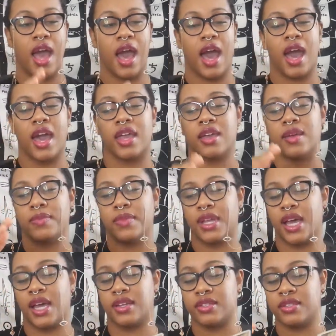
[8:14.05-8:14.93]
I am
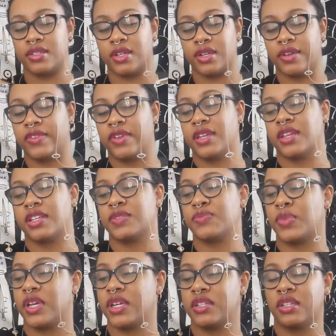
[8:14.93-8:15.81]
not deserving,
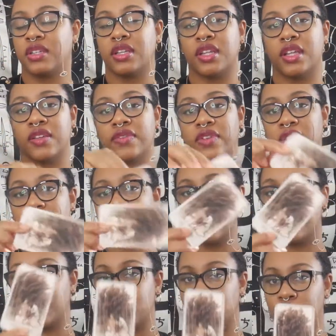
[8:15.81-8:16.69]
especially if it's
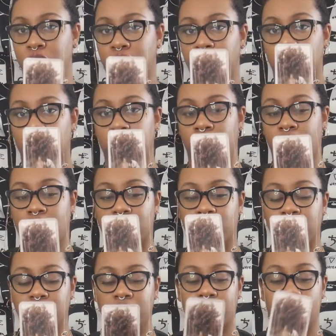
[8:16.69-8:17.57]
the betrayal
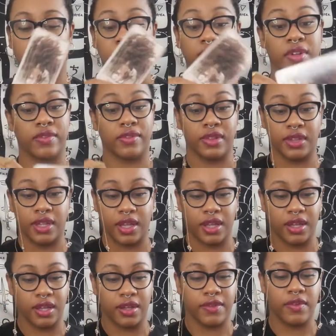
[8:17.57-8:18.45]
regarding love,
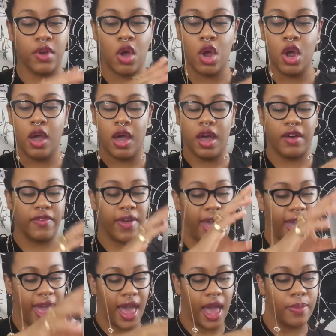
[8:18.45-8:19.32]
of
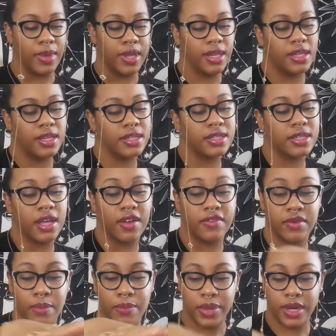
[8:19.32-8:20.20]
happiness,
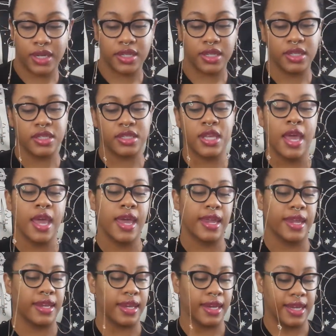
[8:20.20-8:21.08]
of abundance.
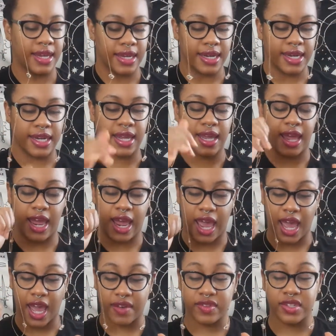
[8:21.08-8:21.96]
You're going to
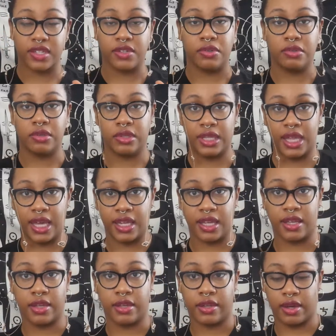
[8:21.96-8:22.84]
have to let
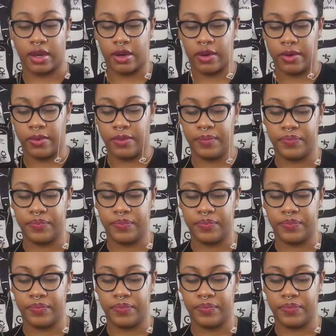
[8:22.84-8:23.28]
it go.